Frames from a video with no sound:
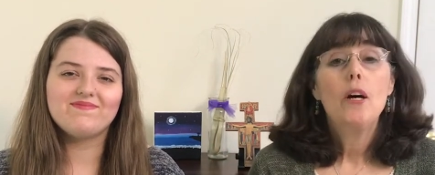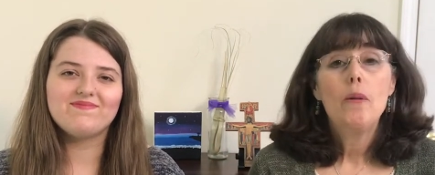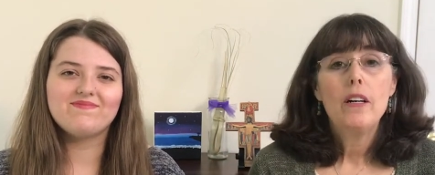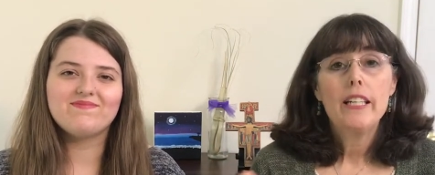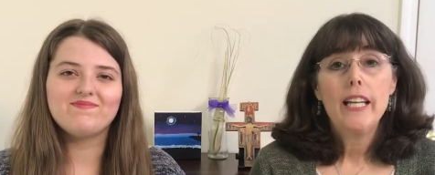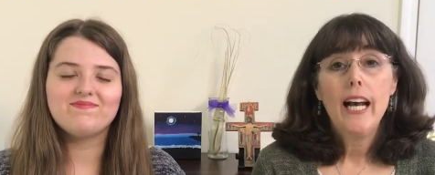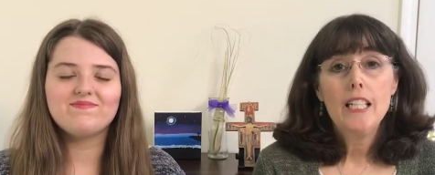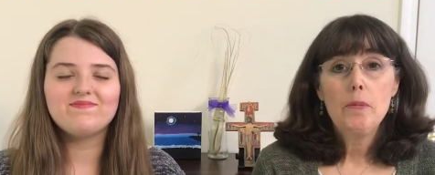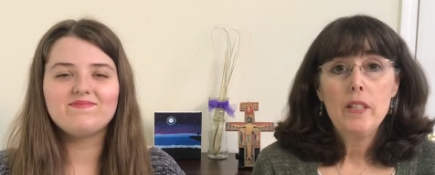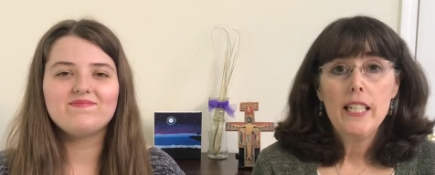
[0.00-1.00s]
Speaker 1: Well, an
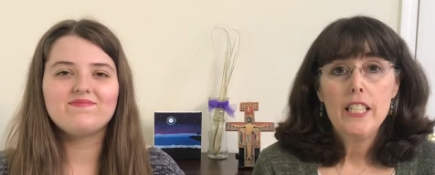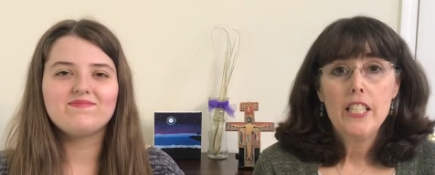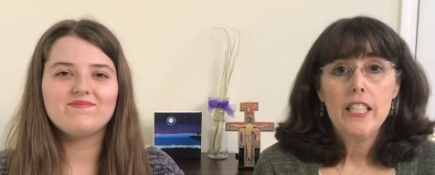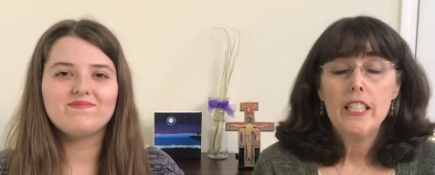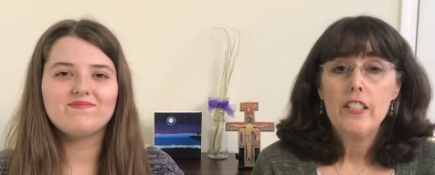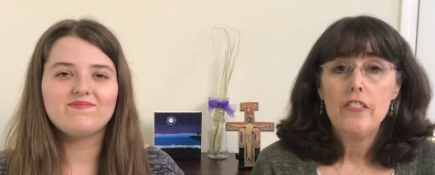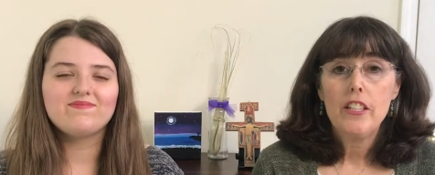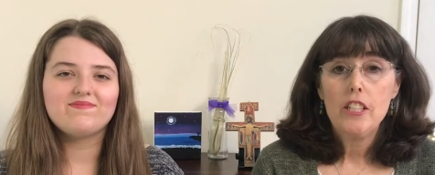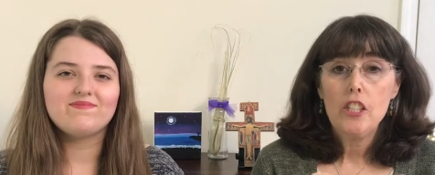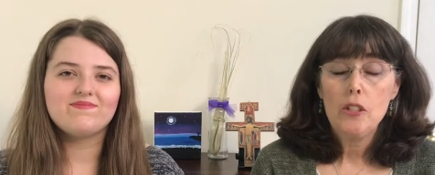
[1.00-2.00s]
aspiration is a
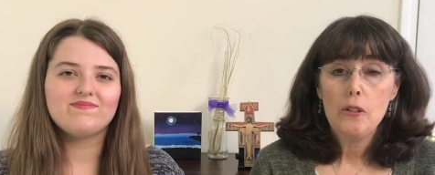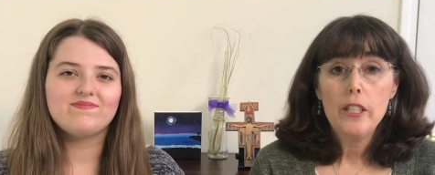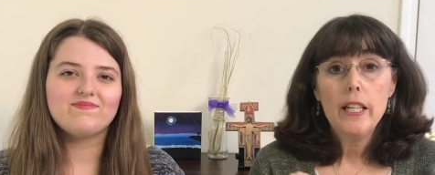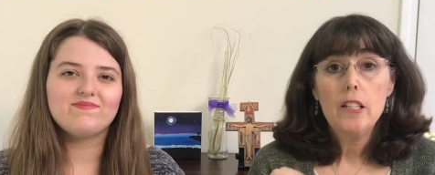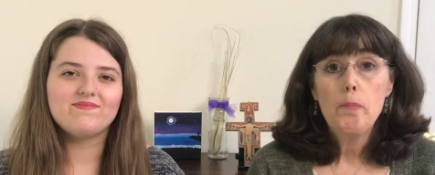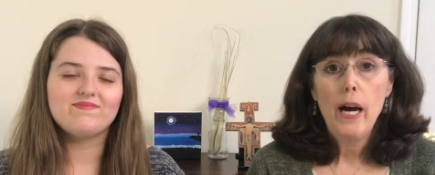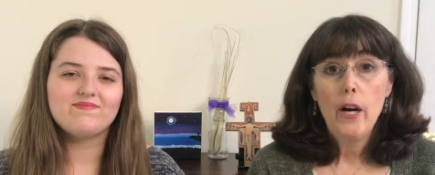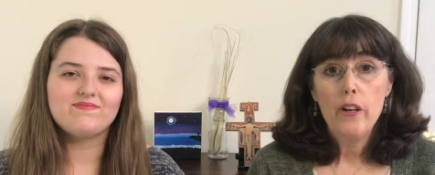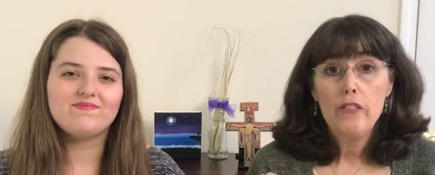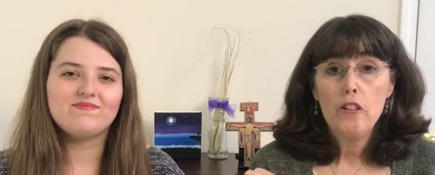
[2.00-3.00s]
very short and
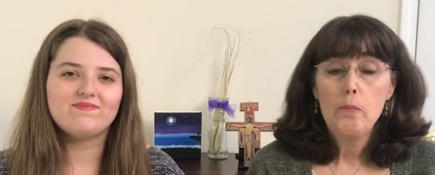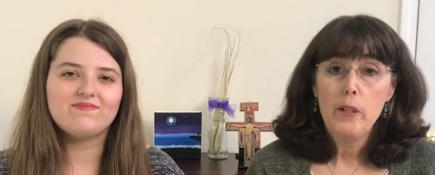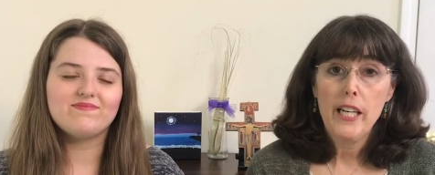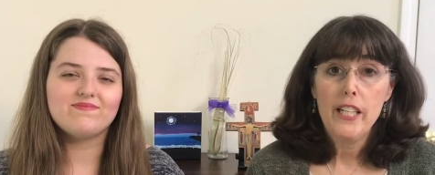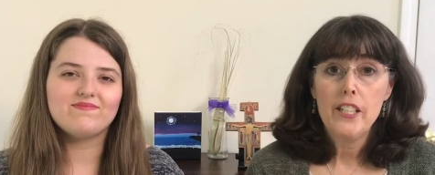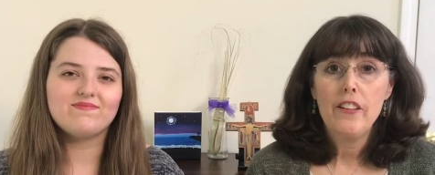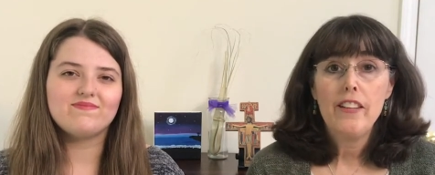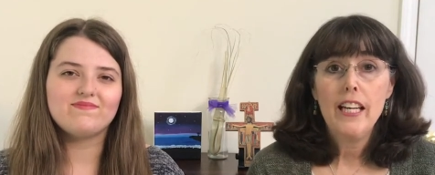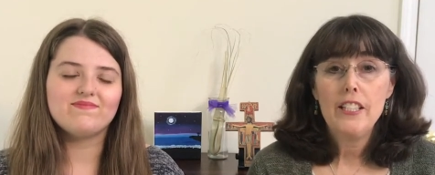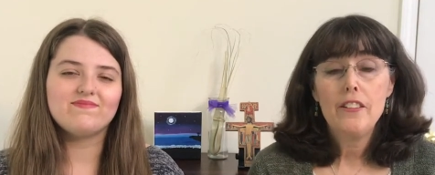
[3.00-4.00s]
powerful prayer
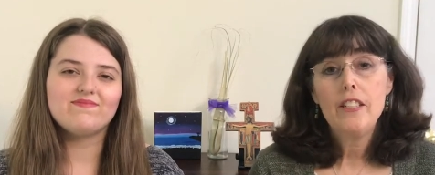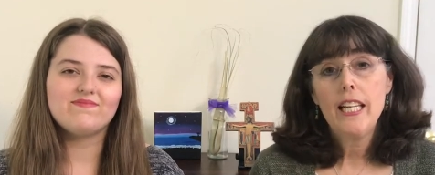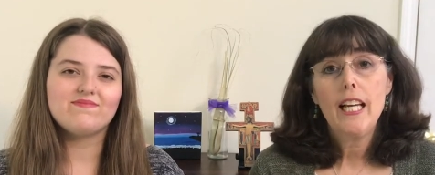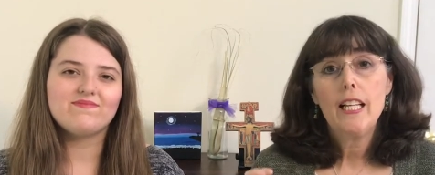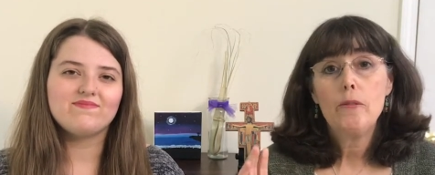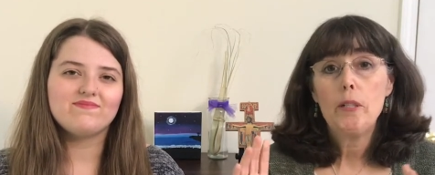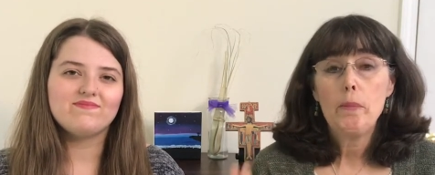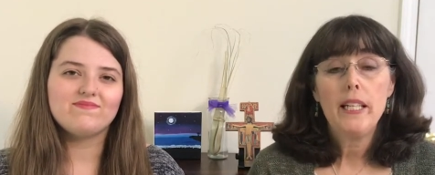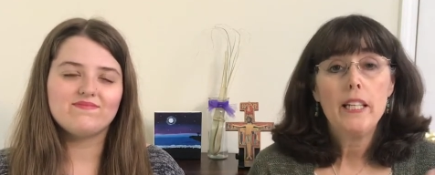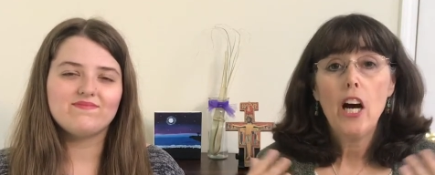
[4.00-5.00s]
that you can
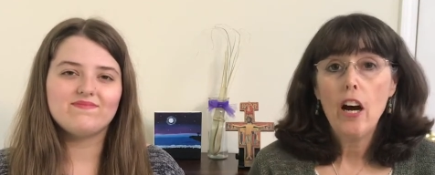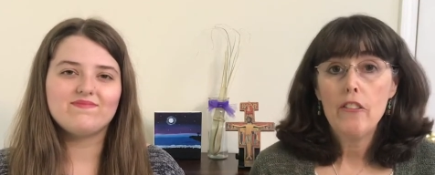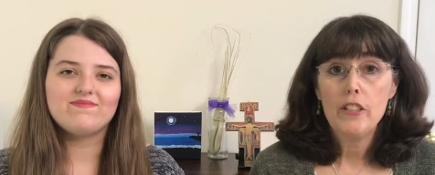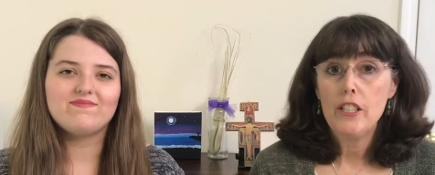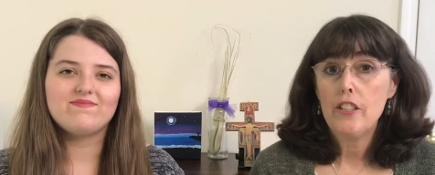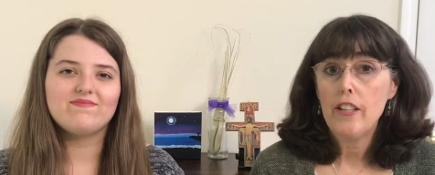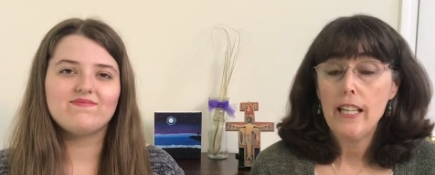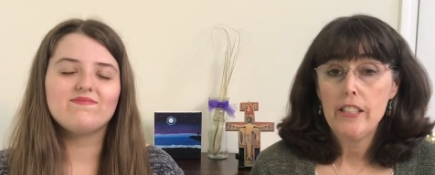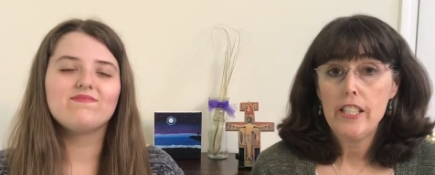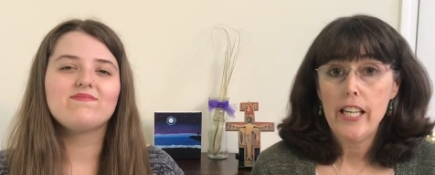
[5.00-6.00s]
repeat often
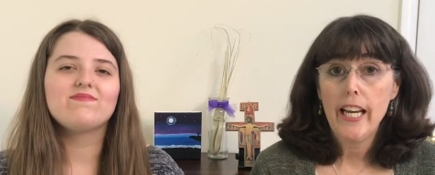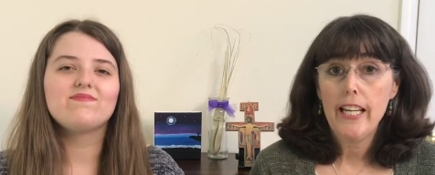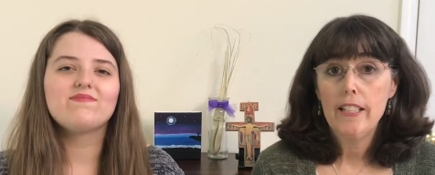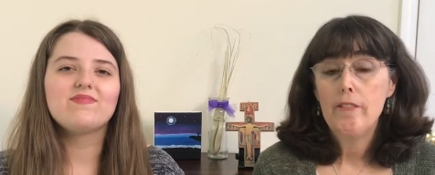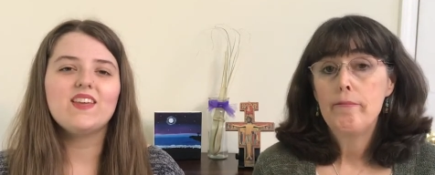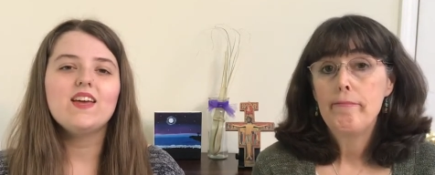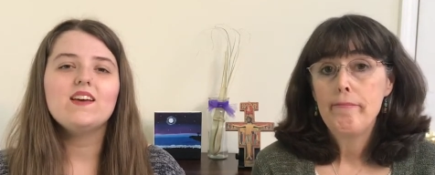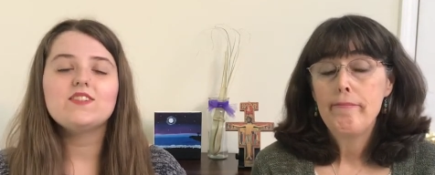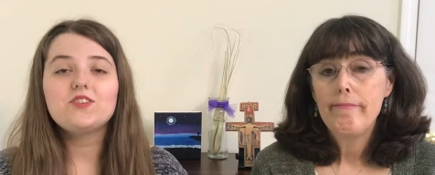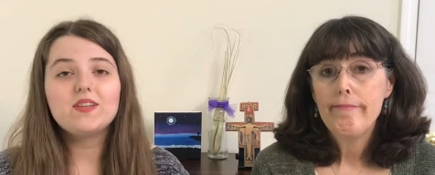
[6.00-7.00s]
throughout
Speaker 2: the day.
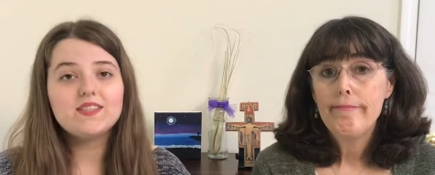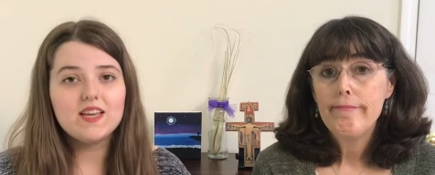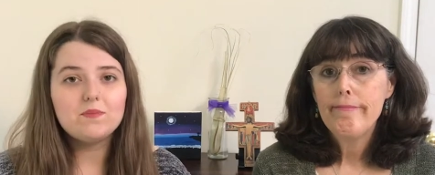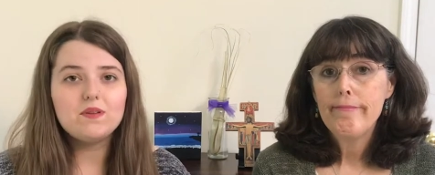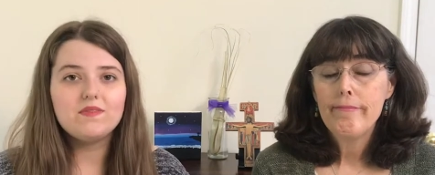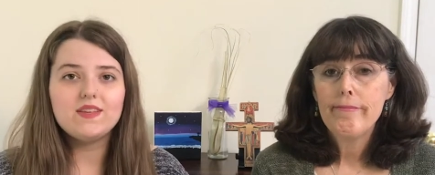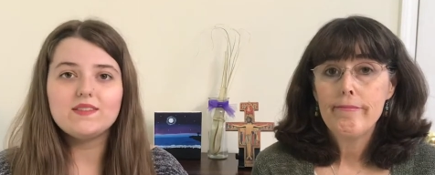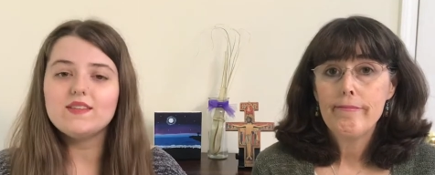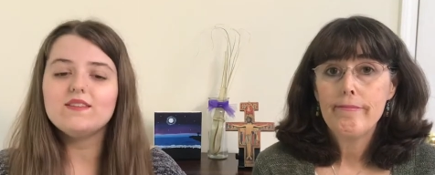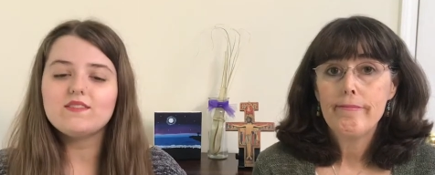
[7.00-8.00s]
So an example of
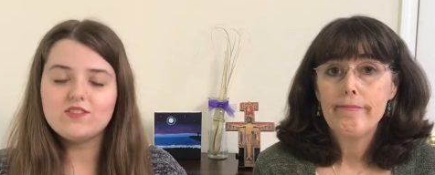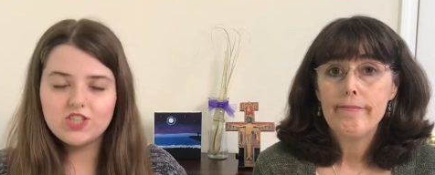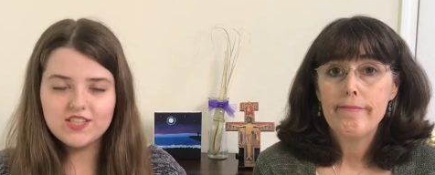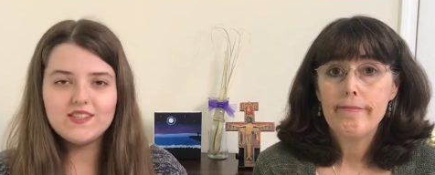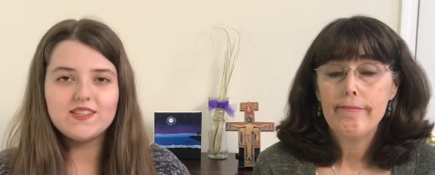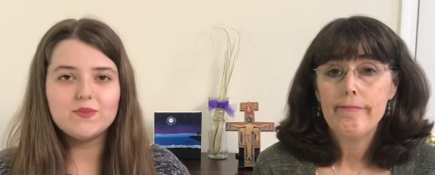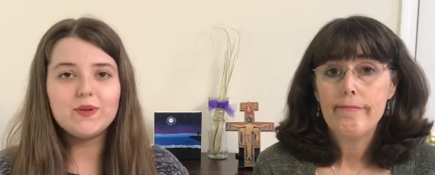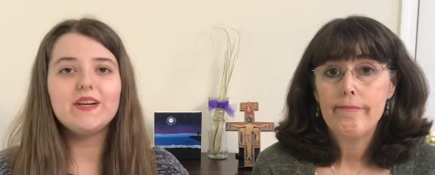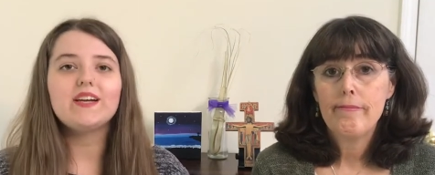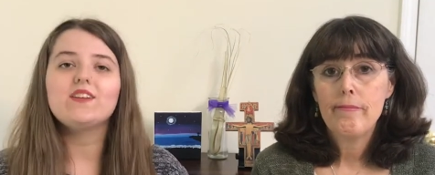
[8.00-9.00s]
this is, Jesus,
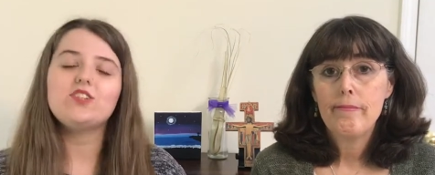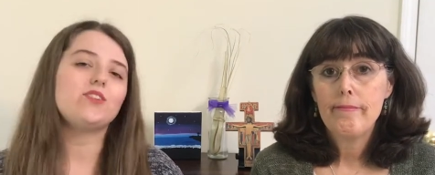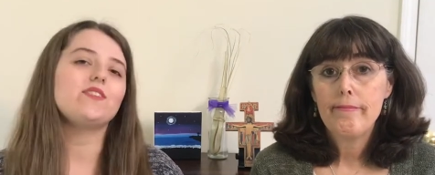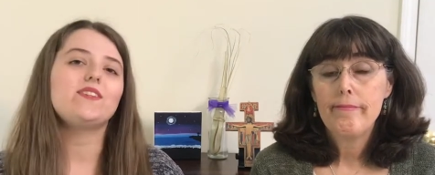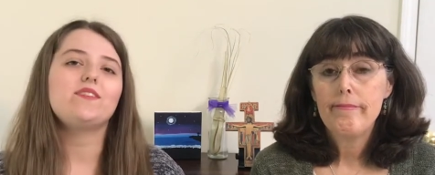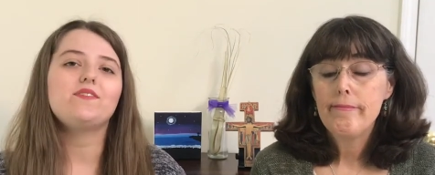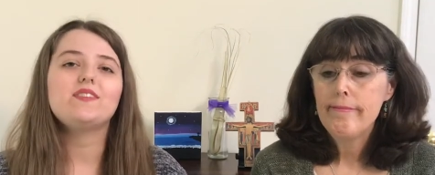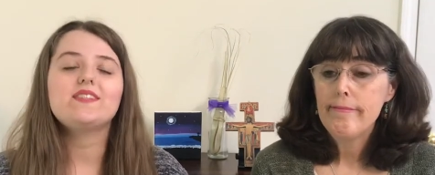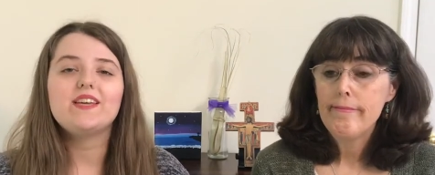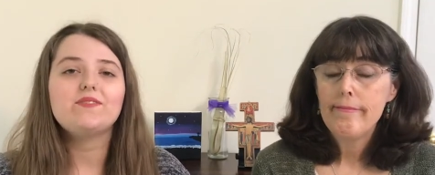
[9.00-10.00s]
Mary, and Joseph,
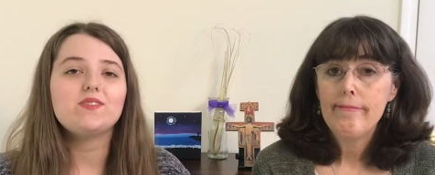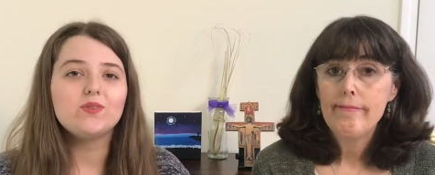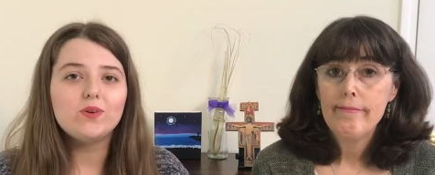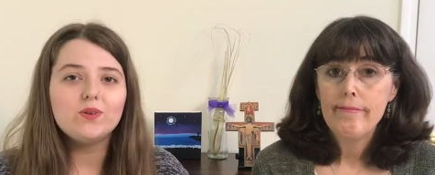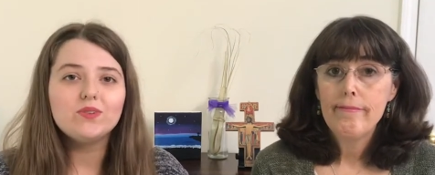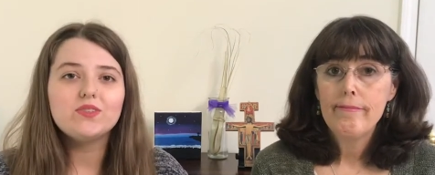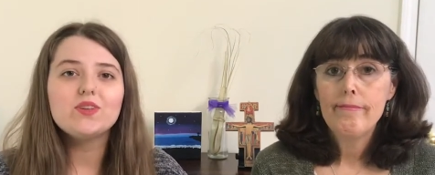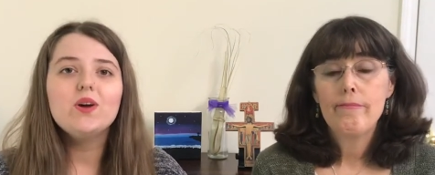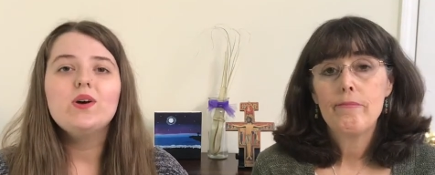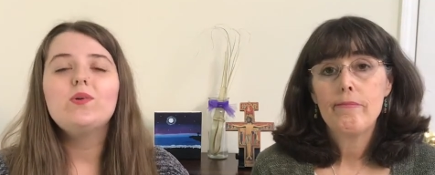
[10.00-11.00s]
save
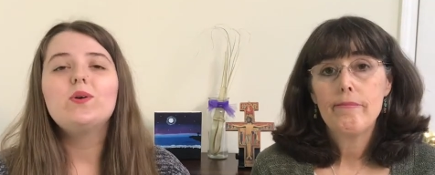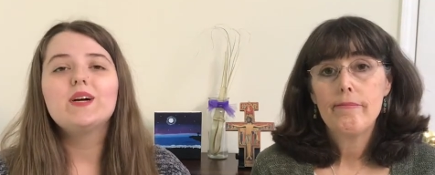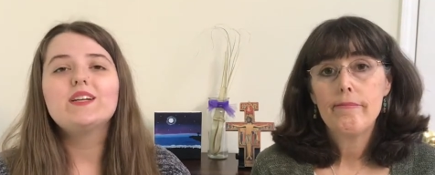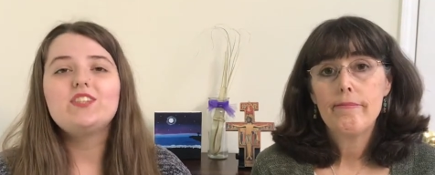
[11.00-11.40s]
souls, or